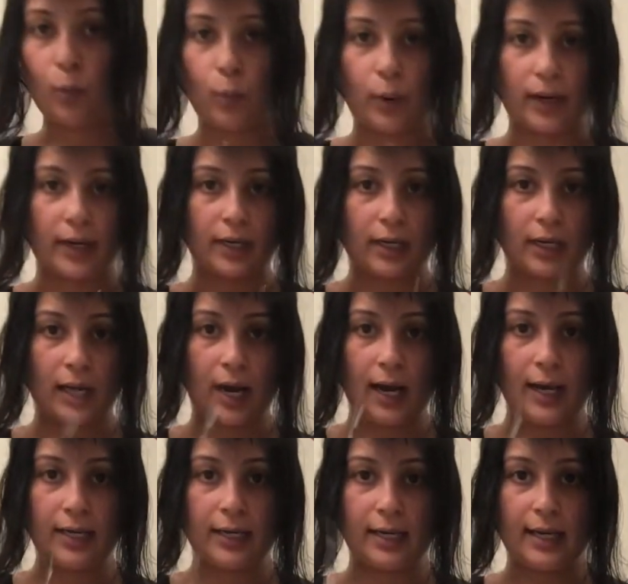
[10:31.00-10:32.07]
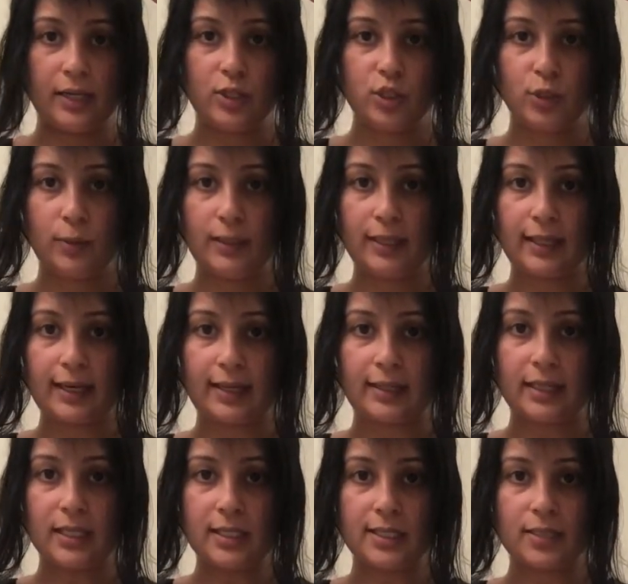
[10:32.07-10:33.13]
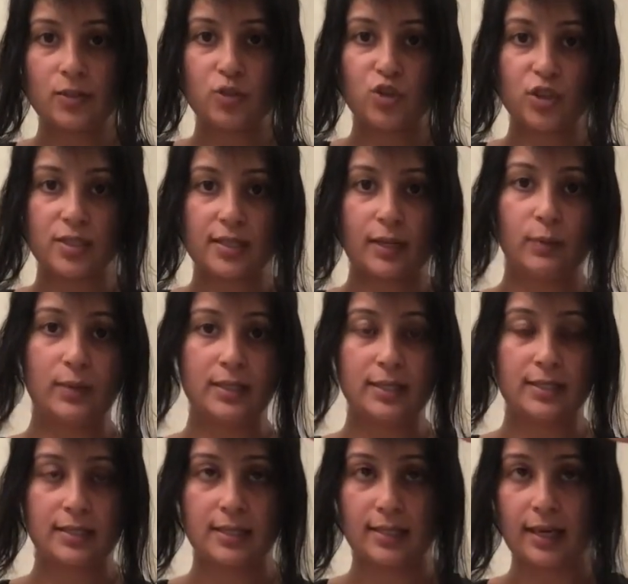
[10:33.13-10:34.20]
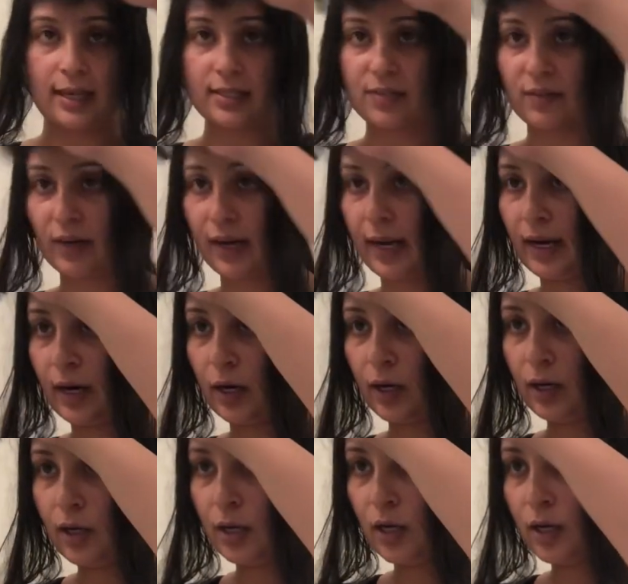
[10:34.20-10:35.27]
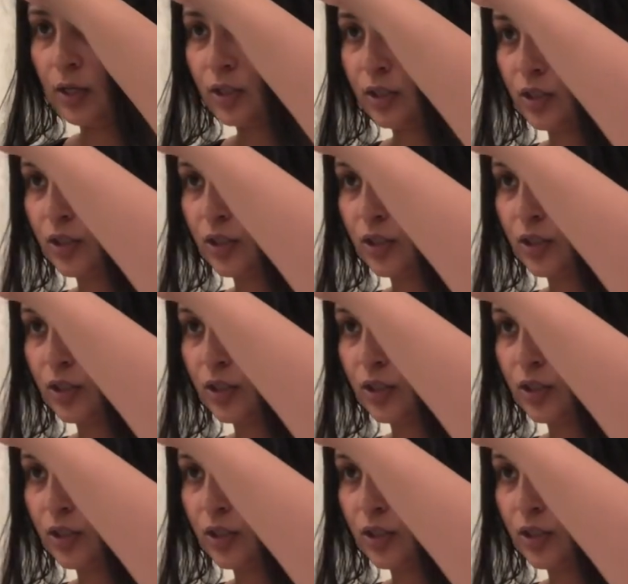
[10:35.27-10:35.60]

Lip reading: We're gonna cut into it like this, just like we did to the ends of our hair, to